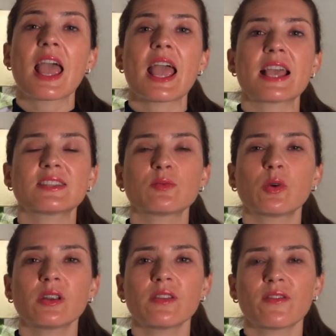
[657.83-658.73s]
It's
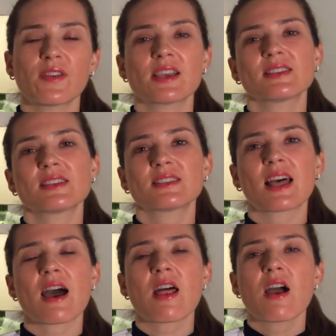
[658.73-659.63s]
one of the phases
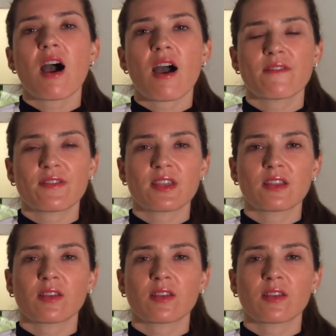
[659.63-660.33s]
that I feel